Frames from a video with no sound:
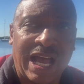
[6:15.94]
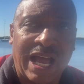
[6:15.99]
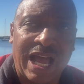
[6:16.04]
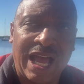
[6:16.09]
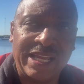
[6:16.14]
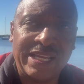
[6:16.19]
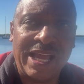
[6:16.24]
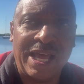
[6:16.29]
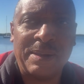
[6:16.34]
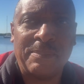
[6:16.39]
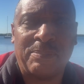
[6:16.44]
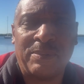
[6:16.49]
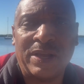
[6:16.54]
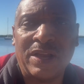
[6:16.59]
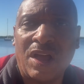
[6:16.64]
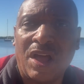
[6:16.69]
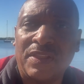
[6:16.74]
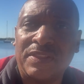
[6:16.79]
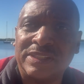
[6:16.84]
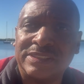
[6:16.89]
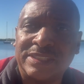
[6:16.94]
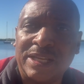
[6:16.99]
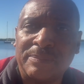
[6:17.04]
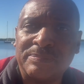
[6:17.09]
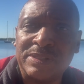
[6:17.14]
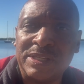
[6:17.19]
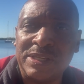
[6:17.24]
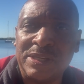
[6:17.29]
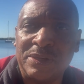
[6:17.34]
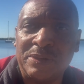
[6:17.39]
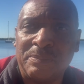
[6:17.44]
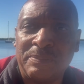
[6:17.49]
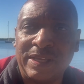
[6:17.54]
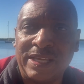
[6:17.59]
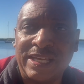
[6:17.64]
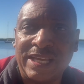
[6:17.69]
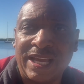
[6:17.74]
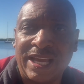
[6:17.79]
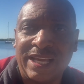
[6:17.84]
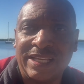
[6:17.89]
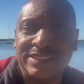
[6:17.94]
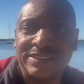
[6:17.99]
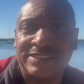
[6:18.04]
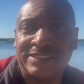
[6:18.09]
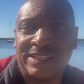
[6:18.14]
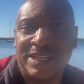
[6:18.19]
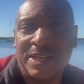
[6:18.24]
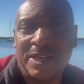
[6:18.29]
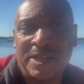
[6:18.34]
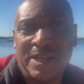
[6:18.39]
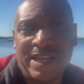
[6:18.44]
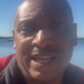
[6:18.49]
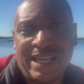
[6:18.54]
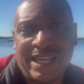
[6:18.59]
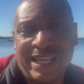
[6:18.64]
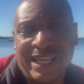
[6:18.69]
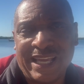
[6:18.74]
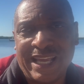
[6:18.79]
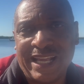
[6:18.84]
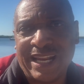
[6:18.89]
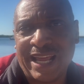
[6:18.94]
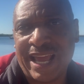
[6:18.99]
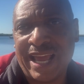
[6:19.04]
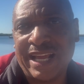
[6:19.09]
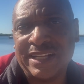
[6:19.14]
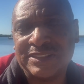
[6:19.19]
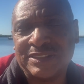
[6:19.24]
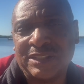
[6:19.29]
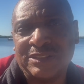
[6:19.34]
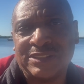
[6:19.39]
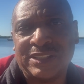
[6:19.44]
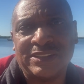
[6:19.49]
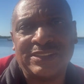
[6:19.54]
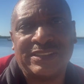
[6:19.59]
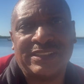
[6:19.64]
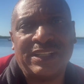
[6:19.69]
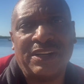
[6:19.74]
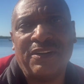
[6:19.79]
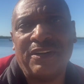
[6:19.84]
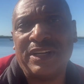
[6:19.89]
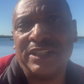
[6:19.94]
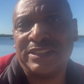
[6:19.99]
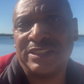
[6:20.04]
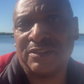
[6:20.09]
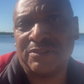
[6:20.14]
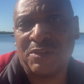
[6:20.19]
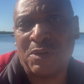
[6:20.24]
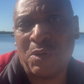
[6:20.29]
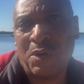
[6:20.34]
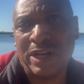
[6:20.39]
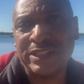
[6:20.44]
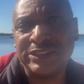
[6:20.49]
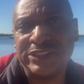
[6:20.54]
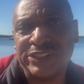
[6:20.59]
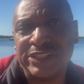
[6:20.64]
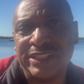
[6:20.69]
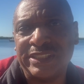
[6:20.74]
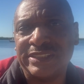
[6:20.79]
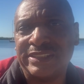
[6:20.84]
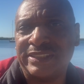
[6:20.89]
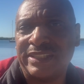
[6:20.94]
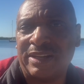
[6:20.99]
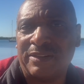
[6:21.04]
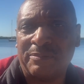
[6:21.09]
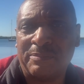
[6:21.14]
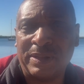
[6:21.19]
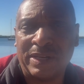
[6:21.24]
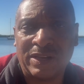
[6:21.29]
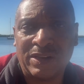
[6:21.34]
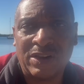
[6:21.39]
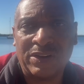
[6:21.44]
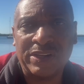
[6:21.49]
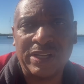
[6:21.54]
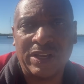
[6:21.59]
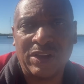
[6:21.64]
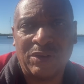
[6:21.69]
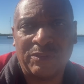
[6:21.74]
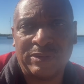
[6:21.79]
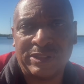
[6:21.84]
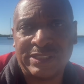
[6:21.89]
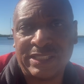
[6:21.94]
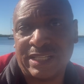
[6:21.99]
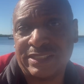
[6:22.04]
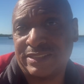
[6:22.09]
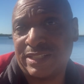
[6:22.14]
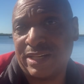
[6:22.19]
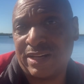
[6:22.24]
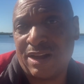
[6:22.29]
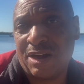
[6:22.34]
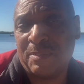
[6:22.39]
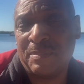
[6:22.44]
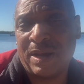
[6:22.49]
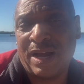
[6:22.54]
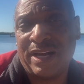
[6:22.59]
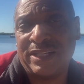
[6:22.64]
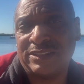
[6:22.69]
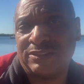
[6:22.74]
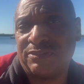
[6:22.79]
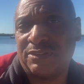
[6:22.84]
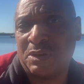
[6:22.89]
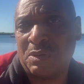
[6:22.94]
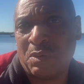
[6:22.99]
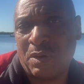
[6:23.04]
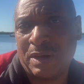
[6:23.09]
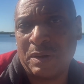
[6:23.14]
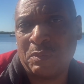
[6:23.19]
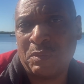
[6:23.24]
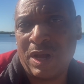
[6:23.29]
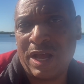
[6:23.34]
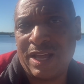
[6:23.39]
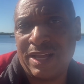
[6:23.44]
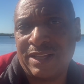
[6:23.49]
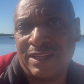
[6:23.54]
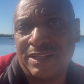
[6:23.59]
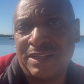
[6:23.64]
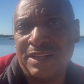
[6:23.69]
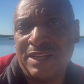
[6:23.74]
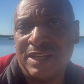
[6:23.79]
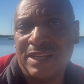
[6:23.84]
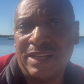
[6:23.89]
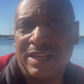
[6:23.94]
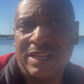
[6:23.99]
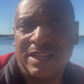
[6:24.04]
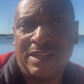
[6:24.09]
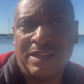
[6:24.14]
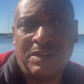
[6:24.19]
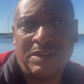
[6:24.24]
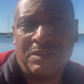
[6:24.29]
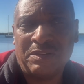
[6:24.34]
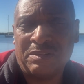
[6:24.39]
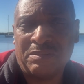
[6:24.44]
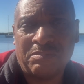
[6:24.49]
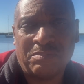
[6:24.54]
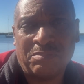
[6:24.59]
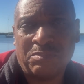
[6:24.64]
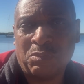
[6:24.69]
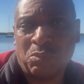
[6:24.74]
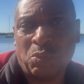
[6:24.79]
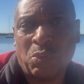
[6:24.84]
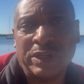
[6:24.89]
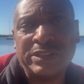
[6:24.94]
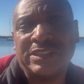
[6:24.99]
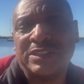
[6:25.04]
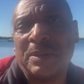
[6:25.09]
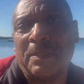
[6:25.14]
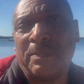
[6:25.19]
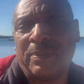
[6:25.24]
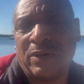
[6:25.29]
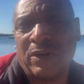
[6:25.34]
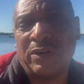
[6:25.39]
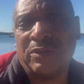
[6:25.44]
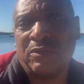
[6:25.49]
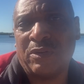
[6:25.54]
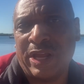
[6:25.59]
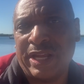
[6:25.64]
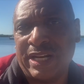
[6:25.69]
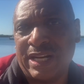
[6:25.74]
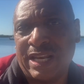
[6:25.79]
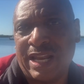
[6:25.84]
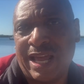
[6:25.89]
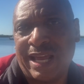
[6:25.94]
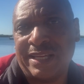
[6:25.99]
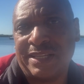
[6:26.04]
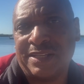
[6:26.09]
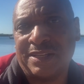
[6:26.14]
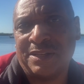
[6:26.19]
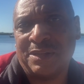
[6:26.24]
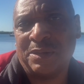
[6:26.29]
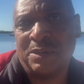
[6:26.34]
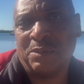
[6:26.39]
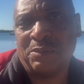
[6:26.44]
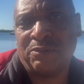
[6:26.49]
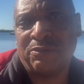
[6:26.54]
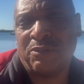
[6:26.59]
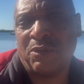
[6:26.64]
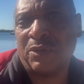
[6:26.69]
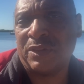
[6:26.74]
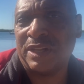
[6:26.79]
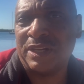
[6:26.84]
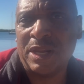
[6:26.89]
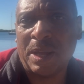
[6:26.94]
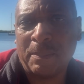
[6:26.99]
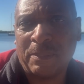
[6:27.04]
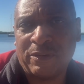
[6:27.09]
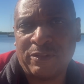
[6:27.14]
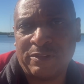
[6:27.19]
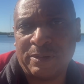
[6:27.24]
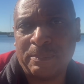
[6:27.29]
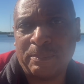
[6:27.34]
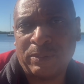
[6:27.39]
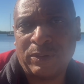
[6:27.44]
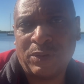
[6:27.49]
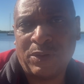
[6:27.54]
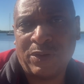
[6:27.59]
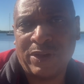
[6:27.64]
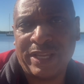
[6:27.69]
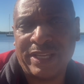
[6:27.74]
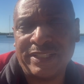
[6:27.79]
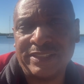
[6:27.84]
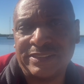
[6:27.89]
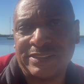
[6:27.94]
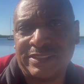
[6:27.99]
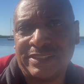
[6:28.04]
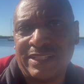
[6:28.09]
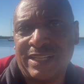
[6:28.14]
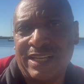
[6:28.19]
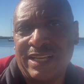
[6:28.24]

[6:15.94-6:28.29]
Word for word: I kind of bring all this up to you because it answers a series of questions that have been lurking over Tesla in our minds for quite a while. What's the burn rate like for the number of employees